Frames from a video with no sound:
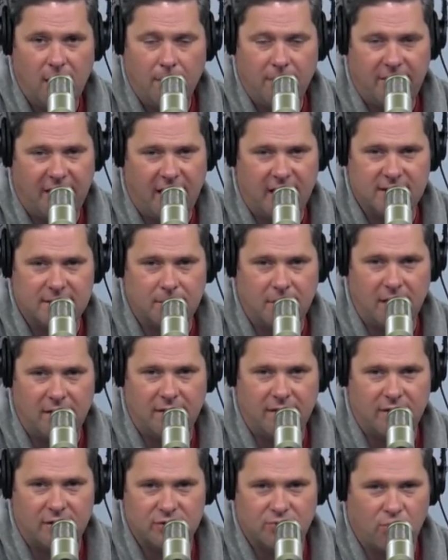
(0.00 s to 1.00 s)
but that doesn't mean
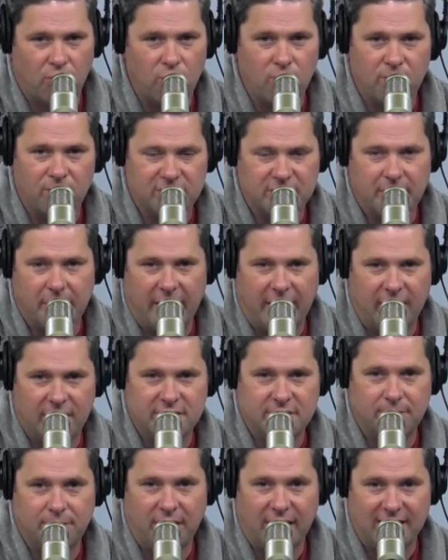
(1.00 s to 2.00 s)
that there's room for somebody
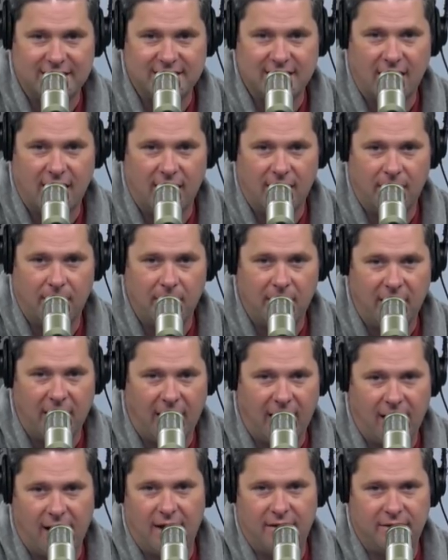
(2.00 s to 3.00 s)
else to play some, and
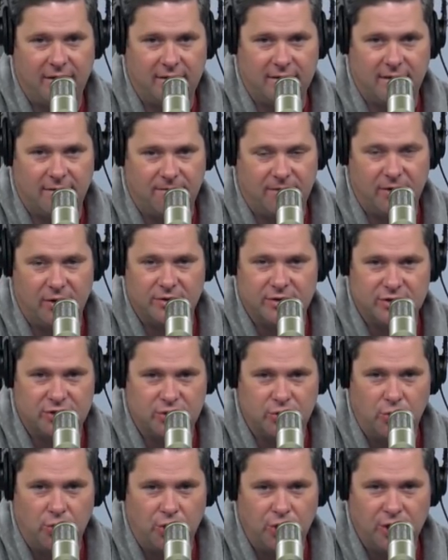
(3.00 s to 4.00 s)
I think that Fields is
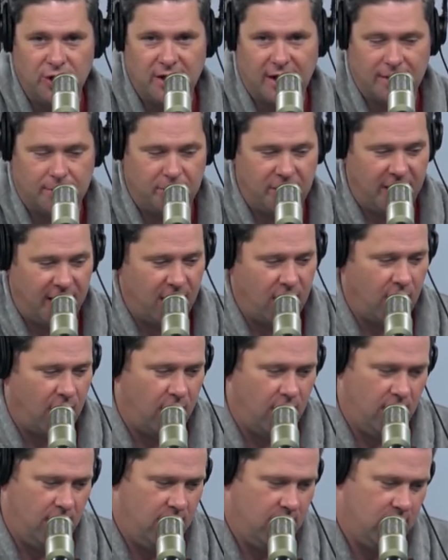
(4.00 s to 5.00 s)
too good not to play at
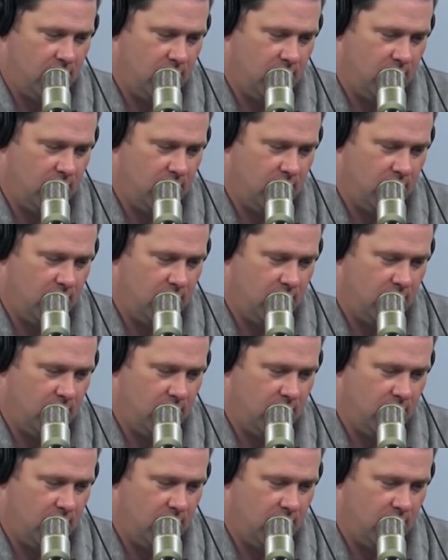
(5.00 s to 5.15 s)
all.